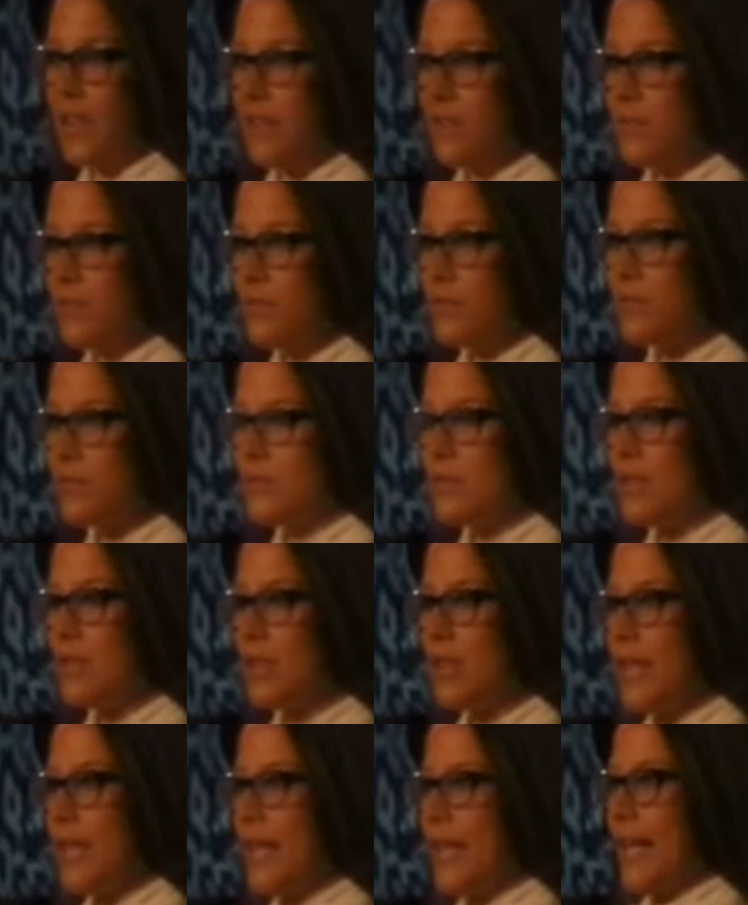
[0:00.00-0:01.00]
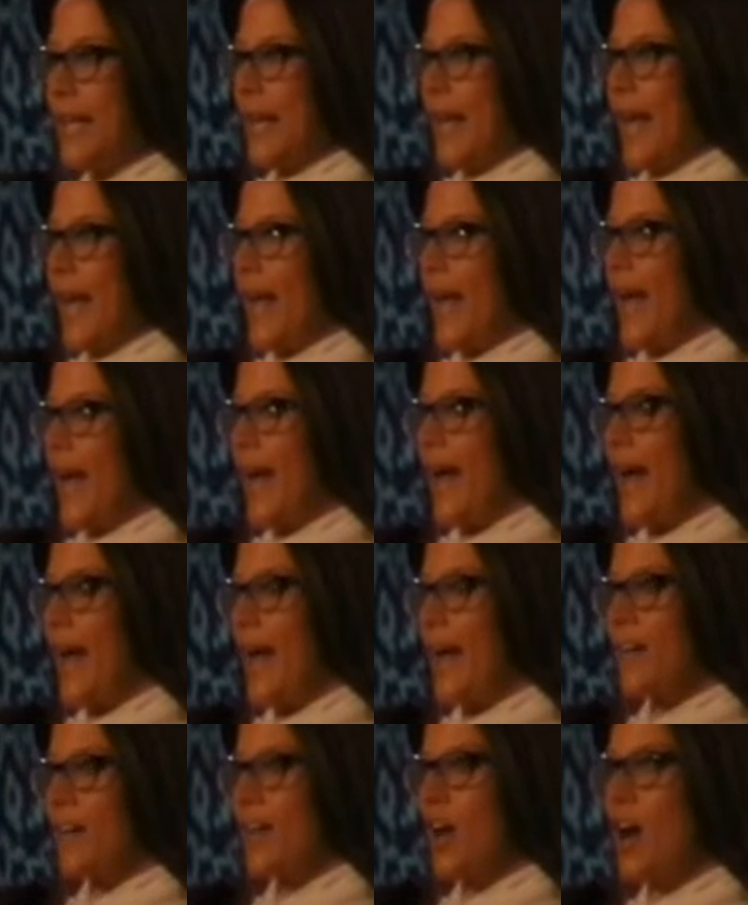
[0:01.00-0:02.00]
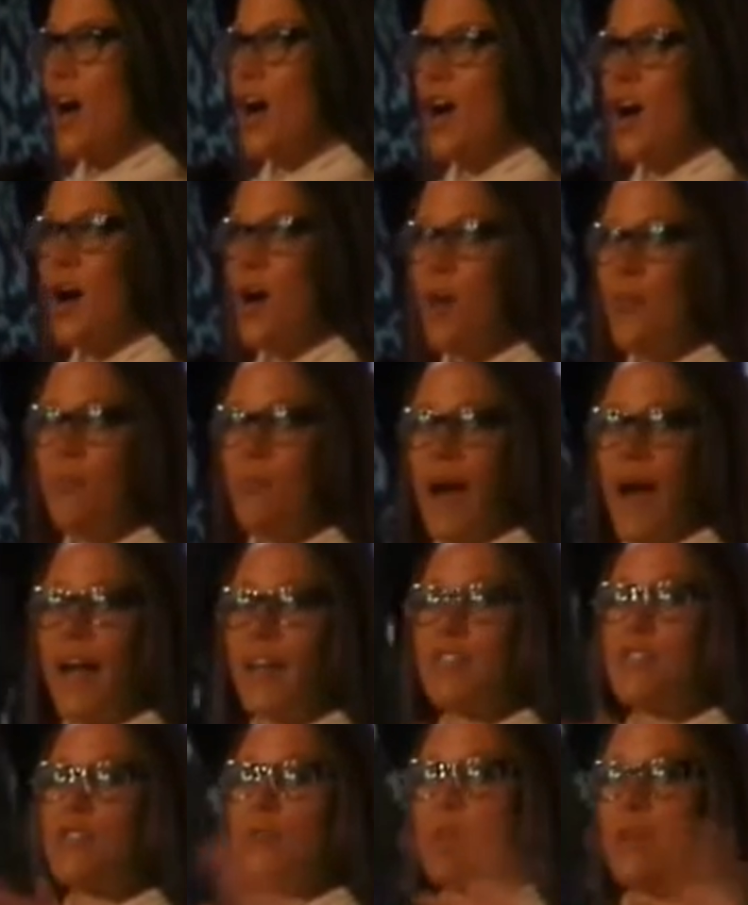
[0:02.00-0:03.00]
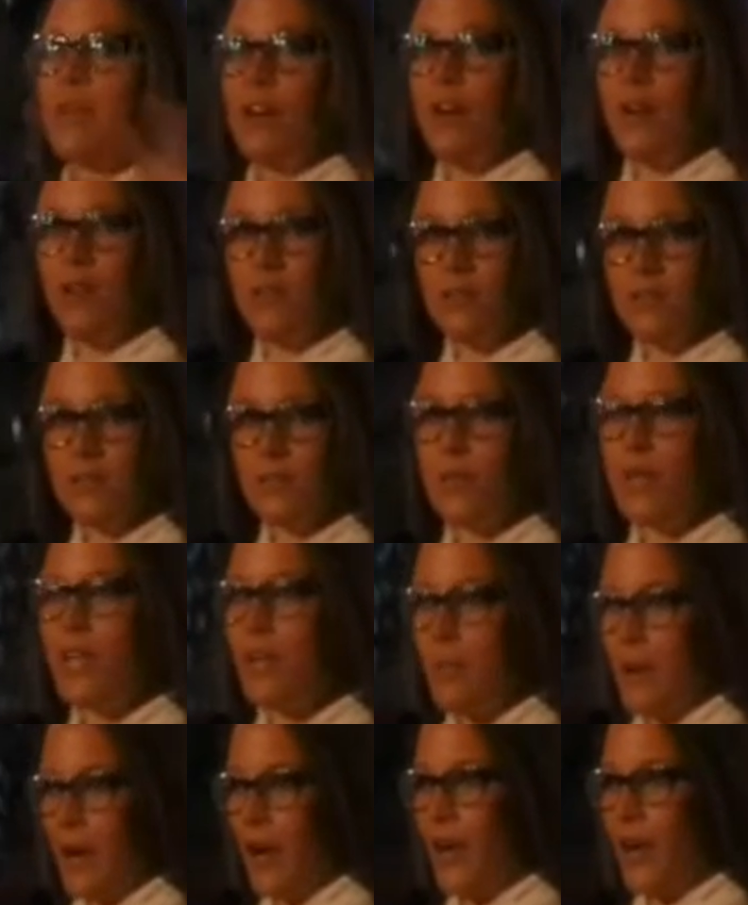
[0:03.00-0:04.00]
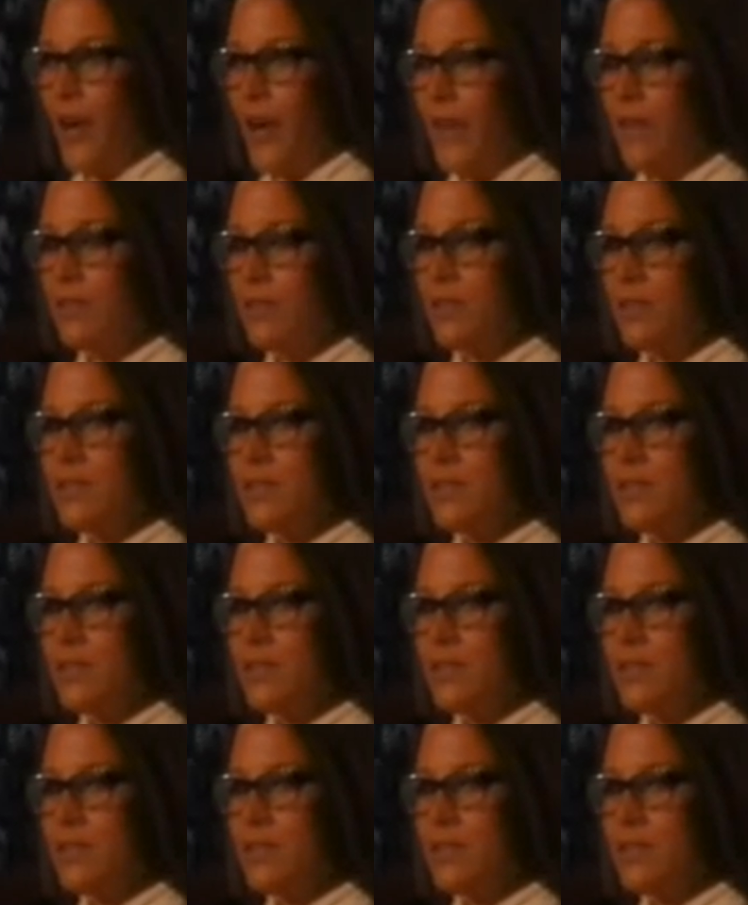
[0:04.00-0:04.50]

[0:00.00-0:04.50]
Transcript: I live, and come back to real America.